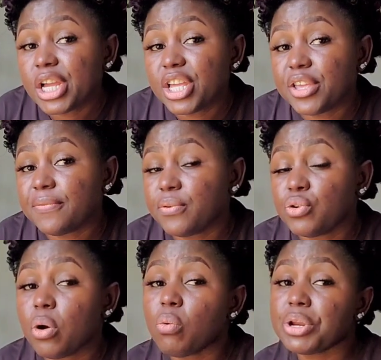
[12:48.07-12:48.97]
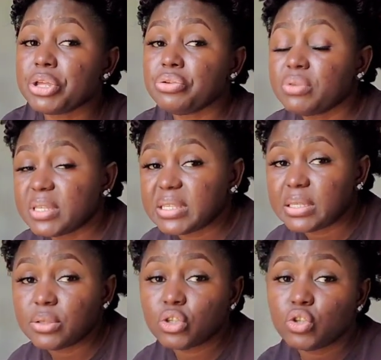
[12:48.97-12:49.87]
If you don't want to use the
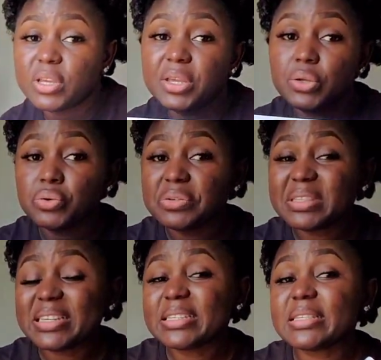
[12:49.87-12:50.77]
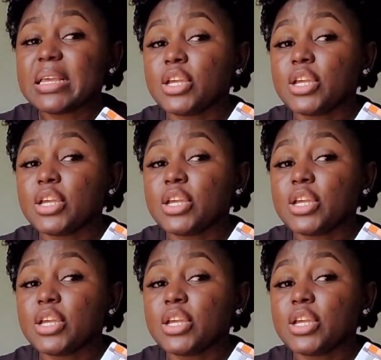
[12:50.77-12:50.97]
scissors, you can use this.